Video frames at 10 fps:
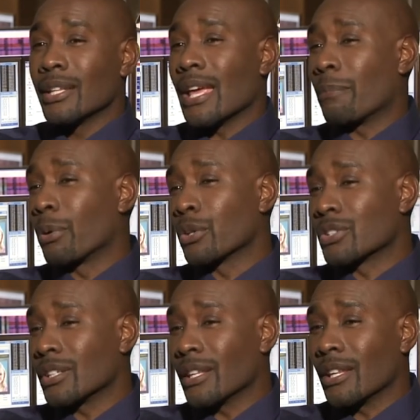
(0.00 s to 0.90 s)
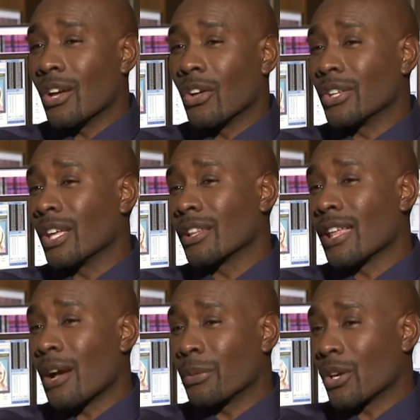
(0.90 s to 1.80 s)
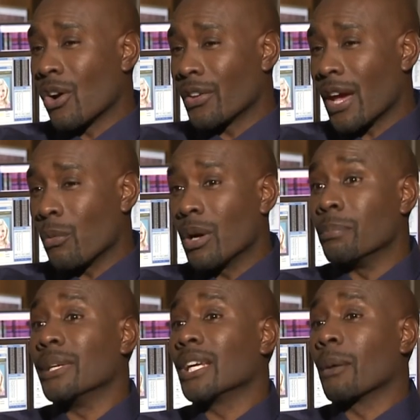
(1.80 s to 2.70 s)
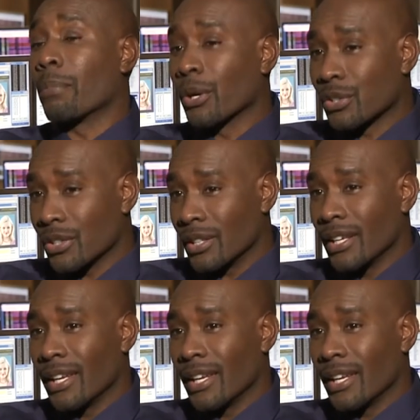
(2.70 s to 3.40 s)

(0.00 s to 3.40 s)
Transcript: that person on the other line when they call 911 being a person